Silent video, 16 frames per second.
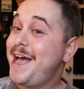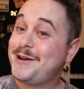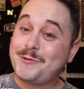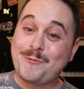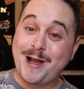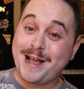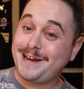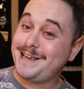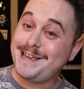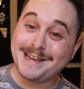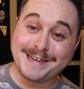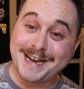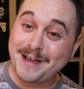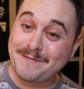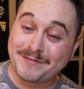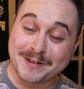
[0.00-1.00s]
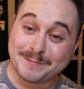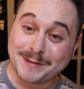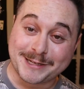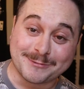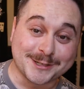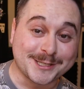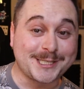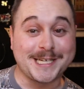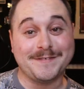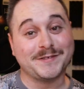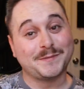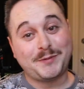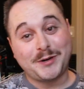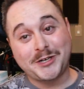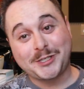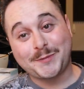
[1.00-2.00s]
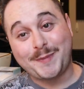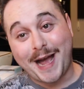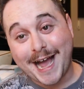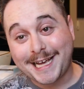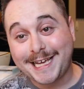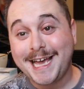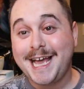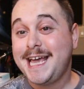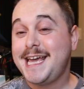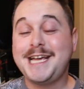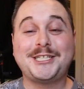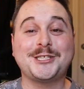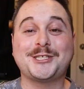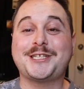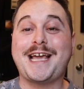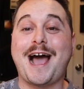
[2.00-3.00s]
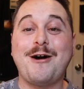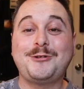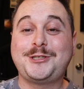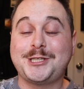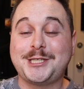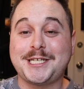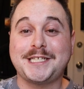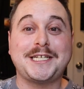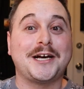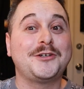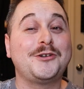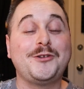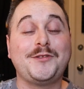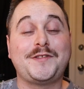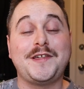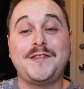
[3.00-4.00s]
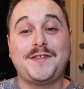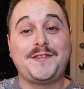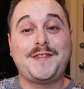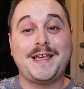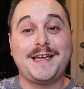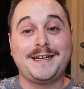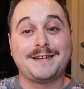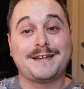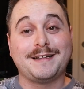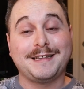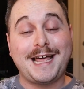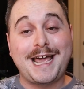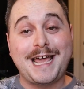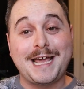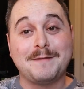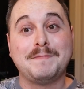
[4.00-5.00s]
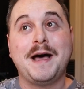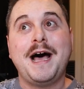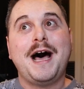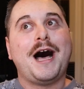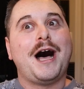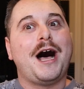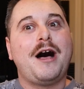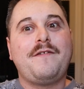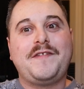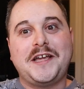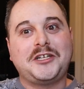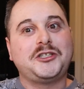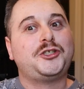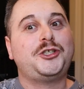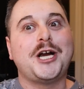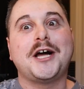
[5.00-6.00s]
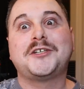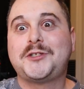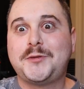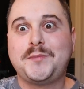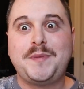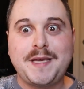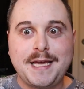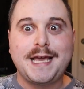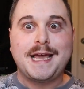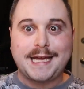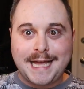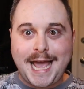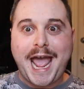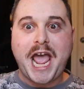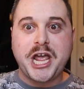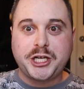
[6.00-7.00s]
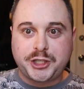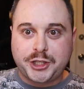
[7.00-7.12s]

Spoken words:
And when he inevitably receives pushback, he just couches it under the thin claim of it just being a